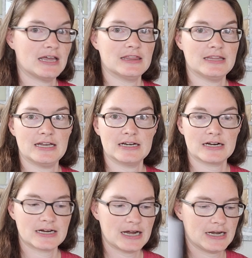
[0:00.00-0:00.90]
and
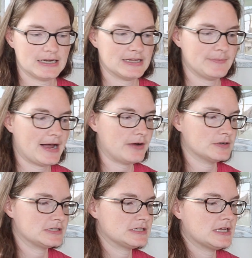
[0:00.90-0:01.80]
then cutting them
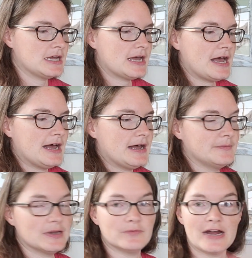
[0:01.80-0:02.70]
out um,
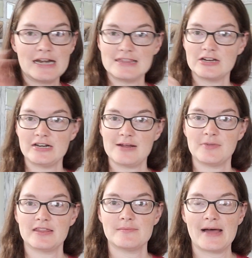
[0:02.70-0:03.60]
and writing their name
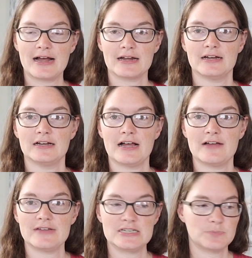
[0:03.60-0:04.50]
on the back
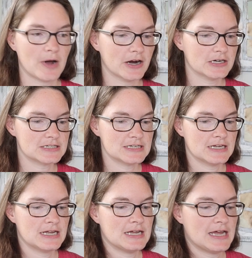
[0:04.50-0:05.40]
of each part
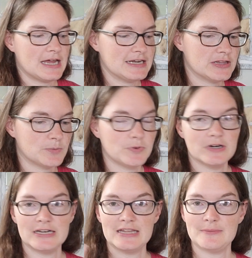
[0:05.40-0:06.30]
and either
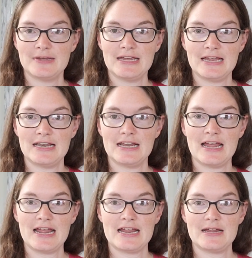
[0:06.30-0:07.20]
putting them in
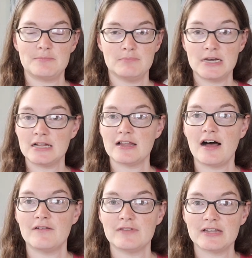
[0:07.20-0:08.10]
a
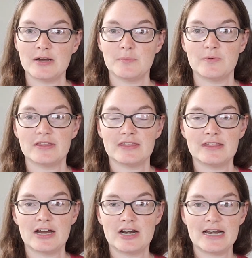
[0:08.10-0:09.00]
manila envelope with
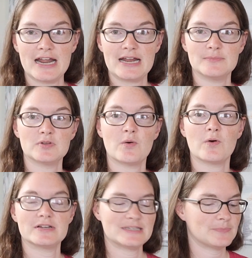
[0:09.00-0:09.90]
their names
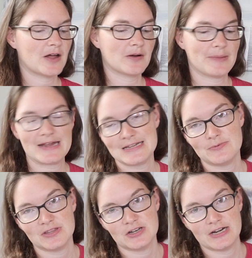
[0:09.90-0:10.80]
or Ziploc baggie
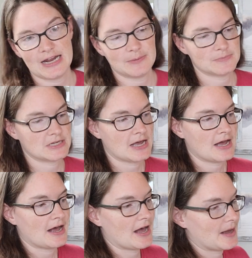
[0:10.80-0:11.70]
with their names
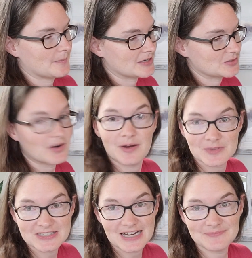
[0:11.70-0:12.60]
because um, we're
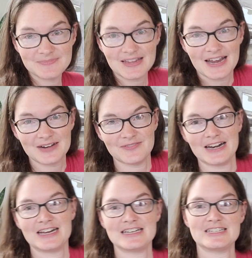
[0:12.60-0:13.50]
almost done and
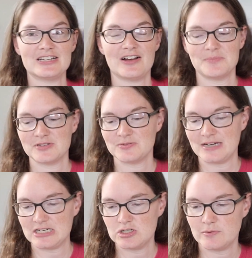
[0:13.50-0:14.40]
ready to almost
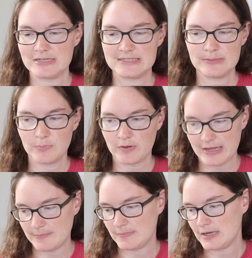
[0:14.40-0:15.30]
ready to assemble them.